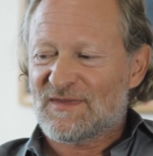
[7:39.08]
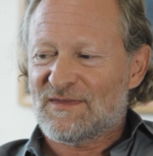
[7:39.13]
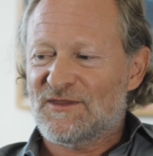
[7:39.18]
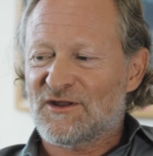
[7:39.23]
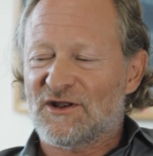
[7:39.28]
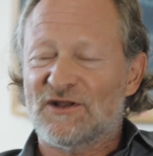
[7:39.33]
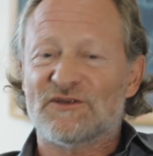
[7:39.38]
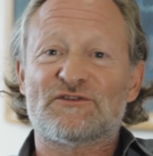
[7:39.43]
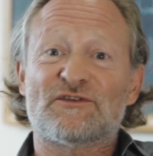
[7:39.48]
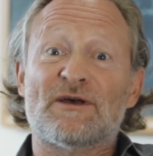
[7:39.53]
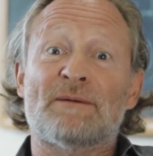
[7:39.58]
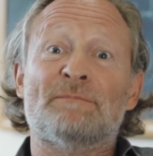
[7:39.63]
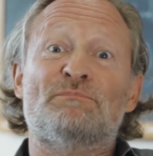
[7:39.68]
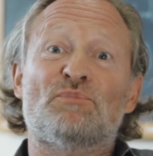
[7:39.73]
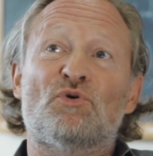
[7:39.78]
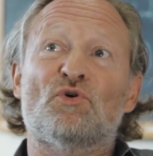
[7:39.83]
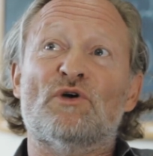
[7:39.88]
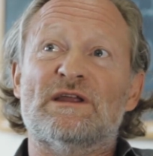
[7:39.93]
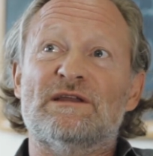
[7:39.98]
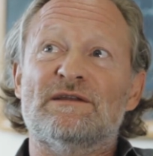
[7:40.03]
that at some
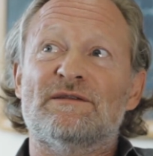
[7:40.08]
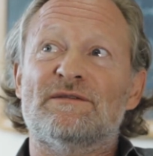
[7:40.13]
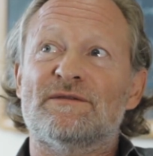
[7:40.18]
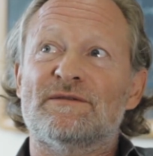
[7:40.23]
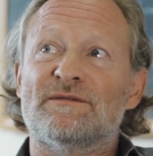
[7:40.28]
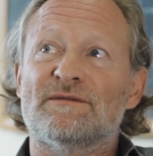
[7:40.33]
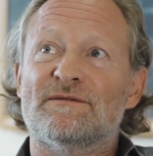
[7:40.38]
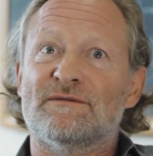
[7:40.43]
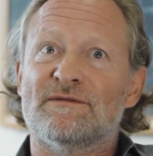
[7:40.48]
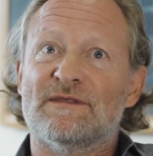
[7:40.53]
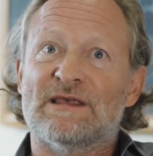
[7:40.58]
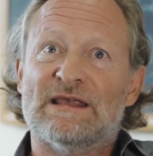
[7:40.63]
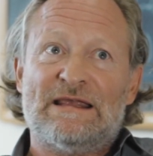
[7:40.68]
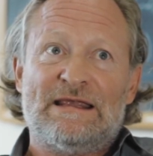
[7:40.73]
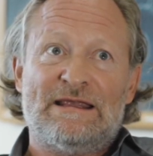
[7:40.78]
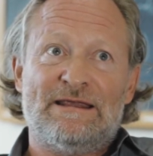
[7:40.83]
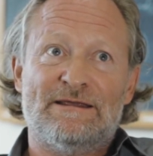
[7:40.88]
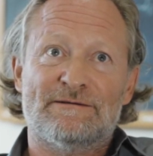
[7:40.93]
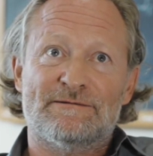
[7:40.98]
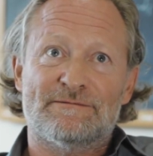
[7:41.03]
point
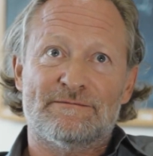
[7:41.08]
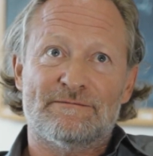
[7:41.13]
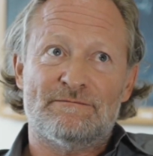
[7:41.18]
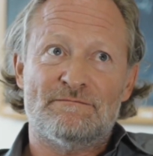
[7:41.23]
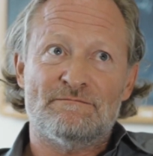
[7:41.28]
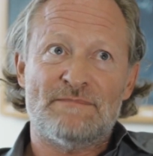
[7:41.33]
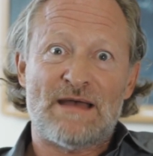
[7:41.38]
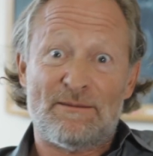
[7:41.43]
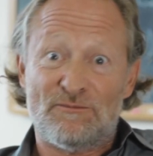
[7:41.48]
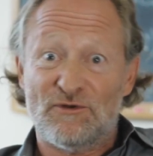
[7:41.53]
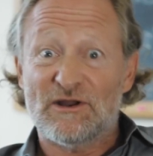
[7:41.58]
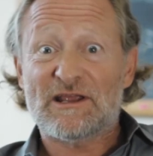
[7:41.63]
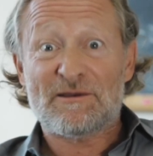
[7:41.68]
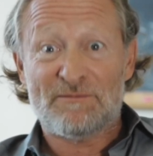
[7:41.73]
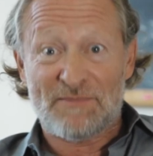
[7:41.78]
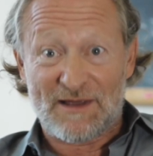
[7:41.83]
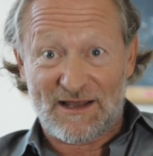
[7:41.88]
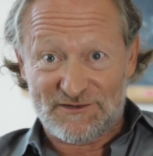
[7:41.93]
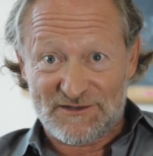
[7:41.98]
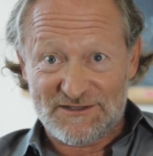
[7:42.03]
the memory
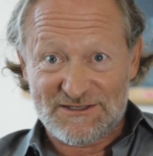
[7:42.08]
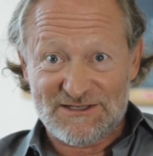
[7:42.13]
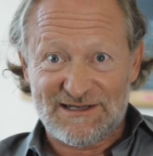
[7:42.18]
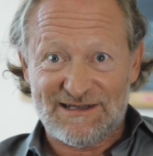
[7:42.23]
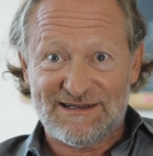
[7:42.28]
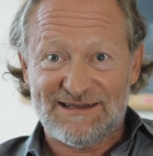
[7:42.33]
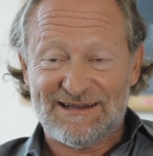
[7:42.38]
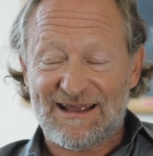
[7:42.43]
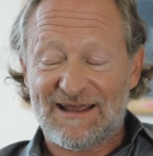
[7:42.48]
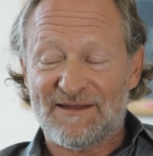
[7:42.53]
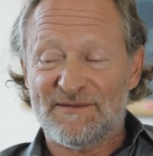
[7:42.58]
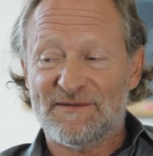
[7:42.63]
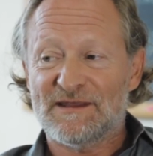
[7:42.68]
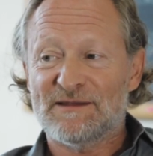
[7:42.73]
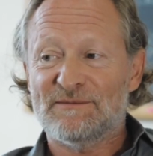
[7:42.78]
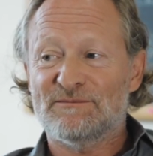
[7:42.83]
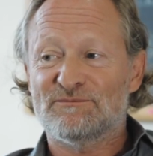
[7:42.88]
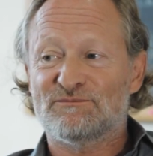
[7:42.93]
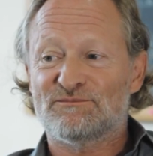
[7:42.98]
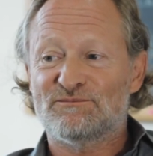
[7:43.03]
capacity and
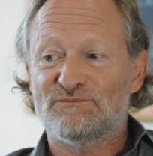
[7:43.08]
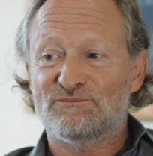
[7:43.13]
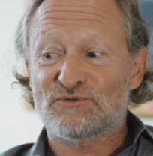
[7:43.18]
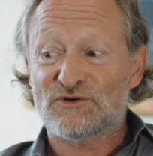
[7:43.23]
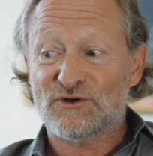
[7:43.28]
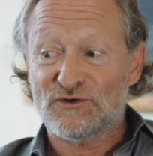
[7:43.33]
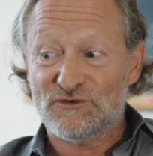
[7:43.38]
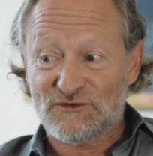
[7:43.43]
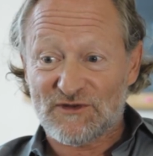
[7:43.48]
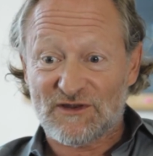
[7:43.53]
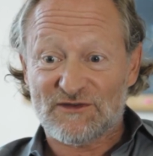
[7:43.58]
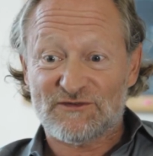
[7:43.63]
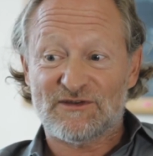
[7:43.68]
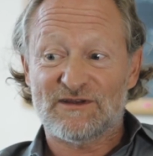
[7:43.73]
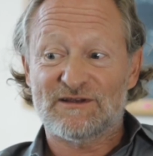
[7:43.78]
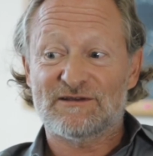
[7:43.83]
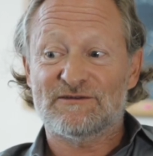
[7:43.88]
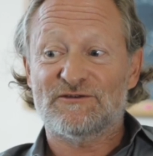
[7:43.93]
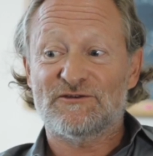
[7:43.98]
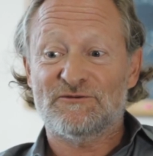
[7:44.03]
the
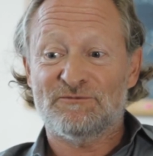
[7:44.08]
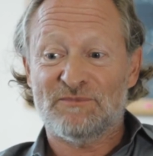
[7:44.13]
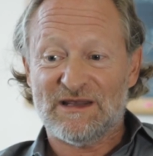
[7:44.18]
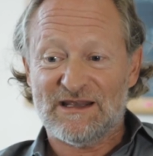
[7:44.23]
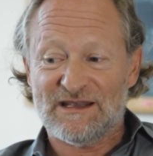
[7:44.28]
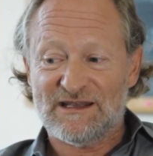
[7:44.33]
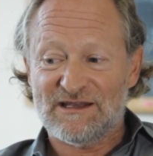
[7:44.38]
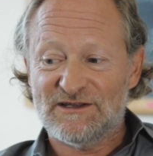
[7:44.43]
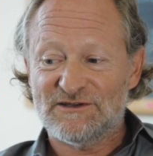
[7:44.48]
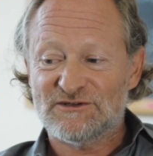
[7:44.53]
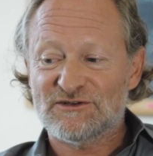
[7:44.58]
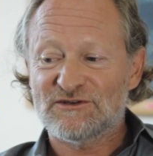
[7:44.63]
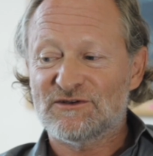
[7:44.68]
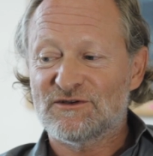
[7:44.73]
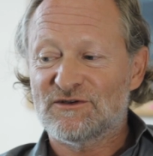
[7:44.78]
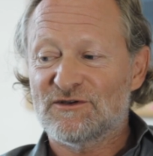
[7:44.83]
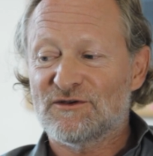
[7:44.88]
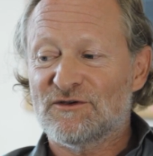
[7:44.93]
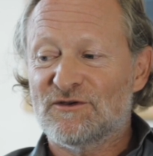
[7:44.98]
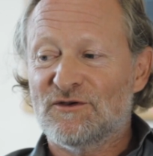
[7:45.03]
processing speed
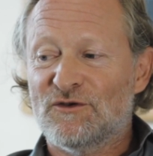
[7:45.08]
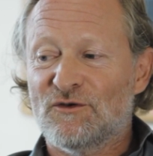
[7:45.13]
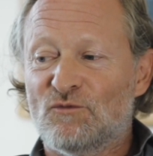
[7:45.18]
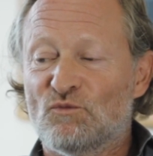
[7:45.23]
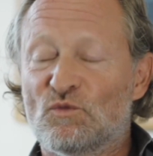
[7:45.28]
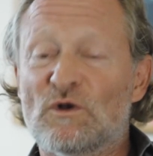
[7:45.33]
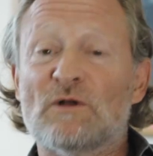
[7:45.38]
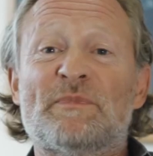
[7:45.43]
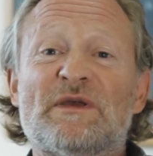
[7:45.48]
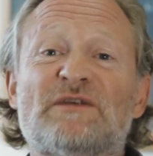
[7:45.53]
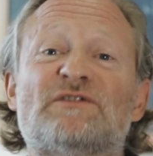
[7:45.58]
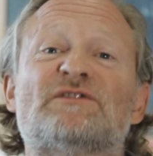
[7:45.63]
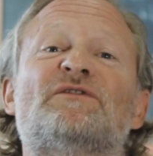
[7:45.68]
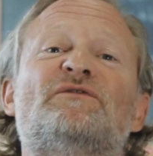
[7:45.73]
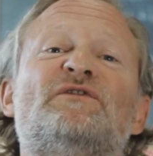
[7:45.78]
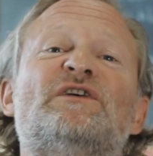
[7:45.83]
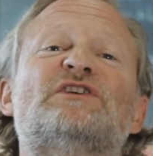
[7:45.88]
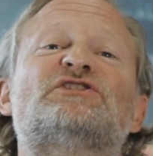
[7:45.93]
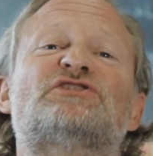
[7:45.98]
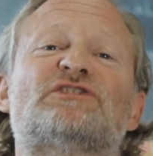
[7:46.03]
will be
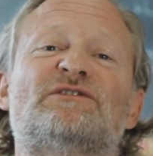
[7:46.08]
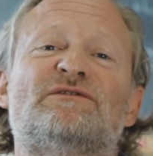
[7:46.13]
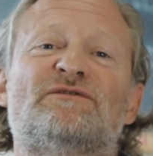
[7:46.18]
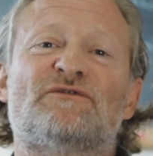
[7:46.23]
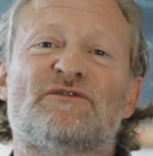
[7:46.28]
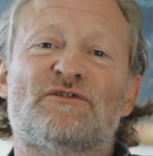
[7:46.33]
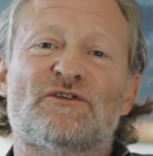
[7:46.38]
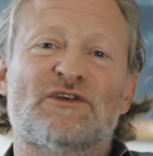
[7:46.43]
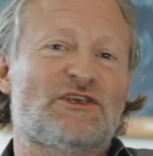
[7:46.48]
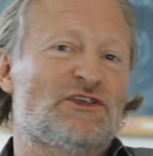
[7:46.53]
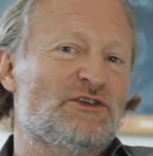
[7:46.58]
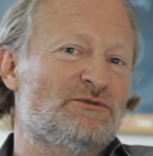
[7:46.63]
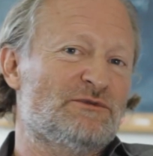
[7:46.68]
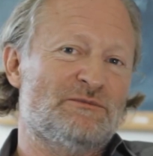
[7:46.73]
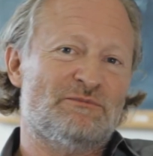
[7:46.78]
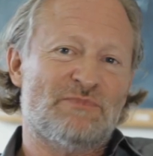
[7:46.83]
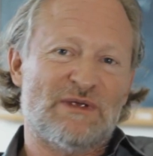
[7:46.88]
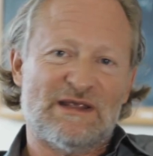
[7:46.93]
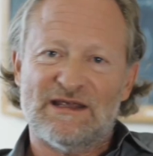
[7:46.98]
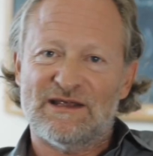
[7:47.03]
sufficient for
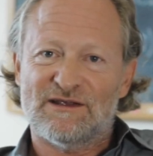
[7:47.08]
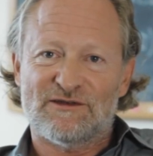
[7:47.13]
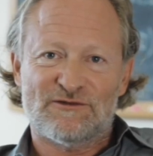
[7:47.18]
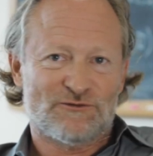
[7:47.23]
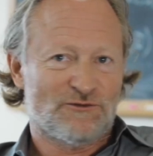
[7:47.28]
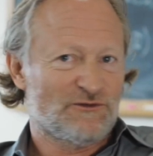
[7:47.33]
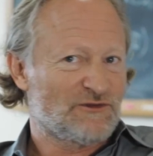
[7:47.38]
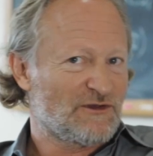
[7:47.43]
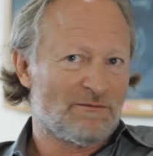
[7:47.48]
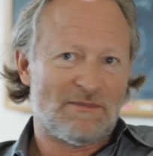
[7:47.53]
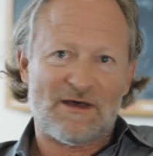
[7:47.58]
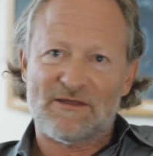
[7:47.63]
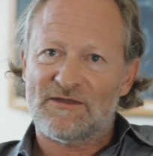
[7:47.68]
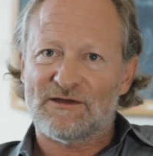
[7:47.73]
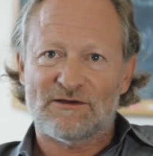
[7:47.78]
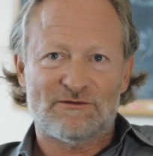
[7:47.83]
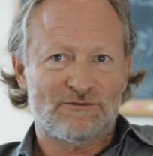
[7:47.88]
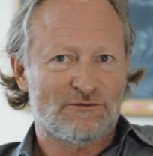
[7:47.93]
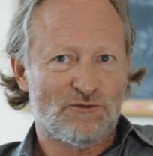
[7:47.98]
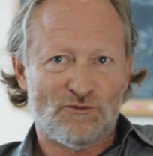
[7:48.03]
human beings or some
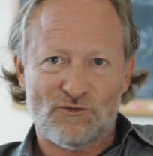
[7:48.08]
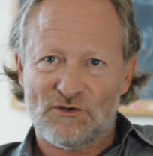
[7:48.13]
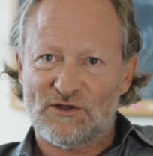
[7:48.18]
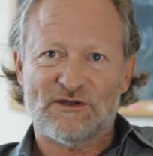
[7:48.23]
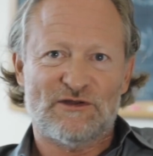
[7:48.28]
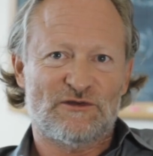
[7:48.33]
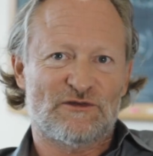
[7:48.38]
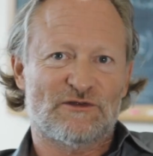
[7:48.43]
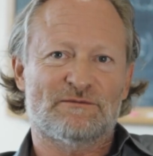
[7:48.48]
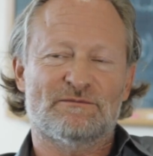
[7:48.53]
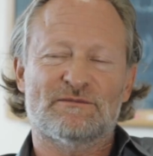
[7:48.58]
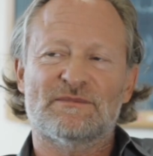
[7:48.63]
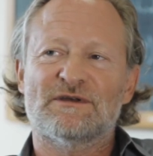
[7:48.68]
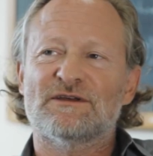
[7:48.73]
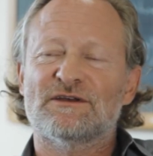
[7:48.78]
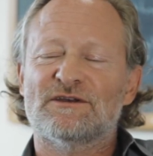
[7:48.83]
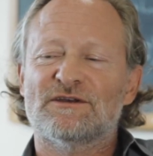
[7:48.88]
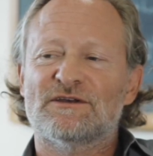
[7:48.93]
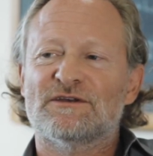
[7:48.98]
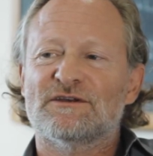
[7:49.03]
other organism
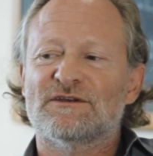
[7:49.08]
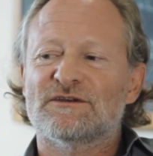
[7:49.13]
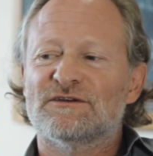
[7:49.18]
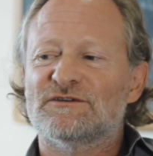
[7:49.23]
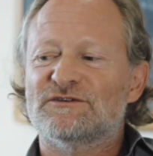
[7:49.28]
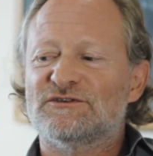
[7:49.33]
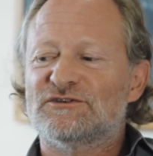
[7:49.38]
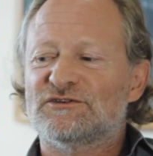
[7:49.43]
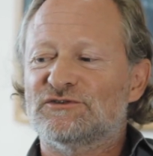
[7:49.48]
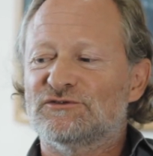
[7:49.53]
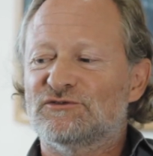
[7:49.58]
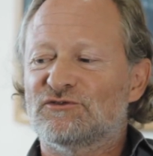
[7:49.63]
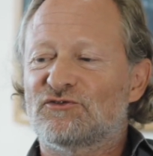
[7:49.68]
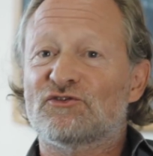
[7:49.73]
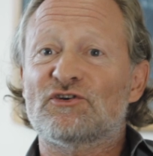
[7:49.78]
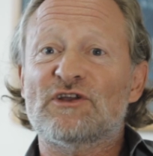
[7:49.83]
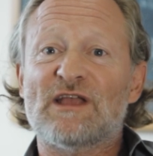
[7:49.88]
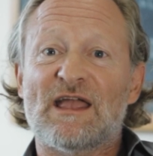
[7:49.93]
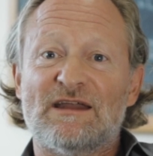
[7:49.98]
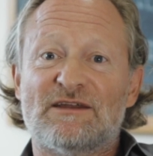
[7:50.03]
to
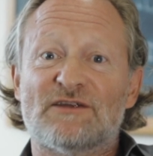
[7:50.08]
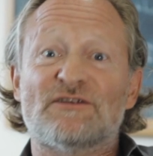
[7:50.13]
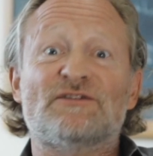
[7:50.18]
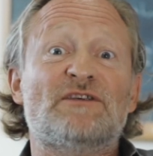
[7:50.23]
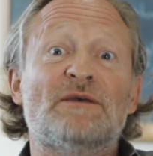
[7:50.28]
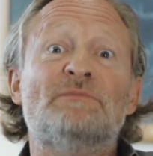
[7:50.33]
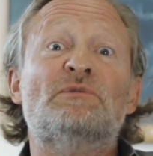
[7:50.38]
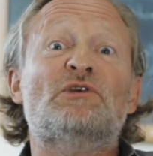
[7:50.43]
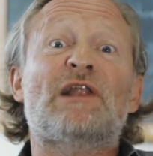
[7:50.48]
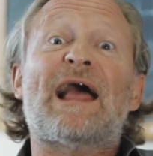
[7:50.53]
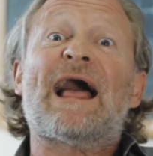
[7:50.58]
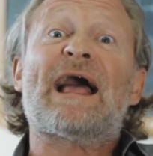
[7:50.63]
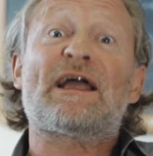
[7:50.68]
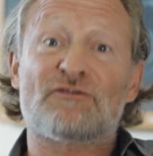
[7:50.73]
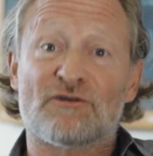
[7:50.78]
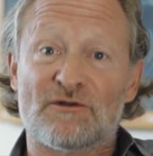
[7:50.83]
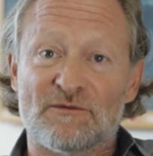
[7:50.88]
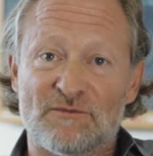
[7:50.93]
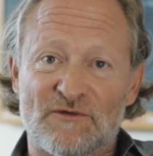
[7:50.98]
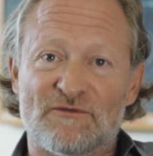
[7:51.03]
create a
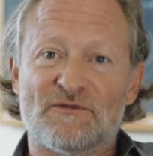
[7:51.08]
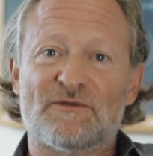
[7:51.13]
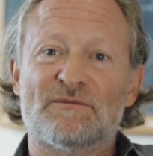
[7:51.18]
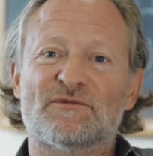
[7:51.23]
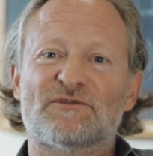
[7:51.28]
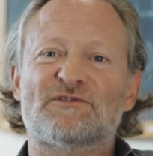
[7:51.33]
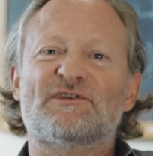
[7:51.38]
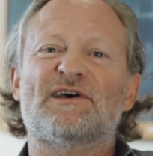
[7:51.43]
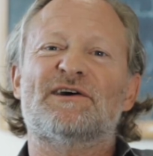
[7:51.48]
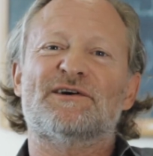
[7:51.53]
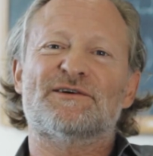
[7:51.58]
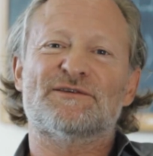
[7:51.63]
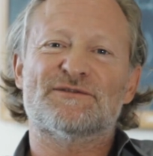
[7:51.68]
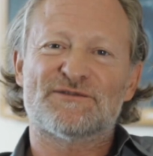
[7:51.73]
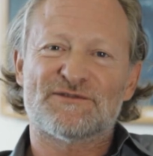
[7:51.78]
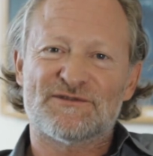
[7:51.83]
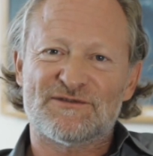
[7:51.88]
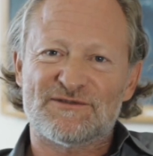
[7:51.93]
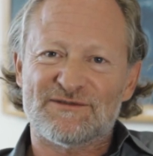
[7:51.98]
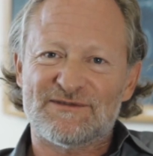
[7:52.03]
simulacrum of
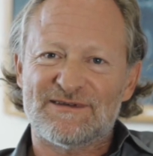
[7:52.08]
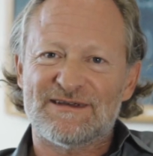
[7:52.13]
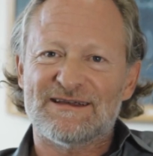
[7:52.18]
themselves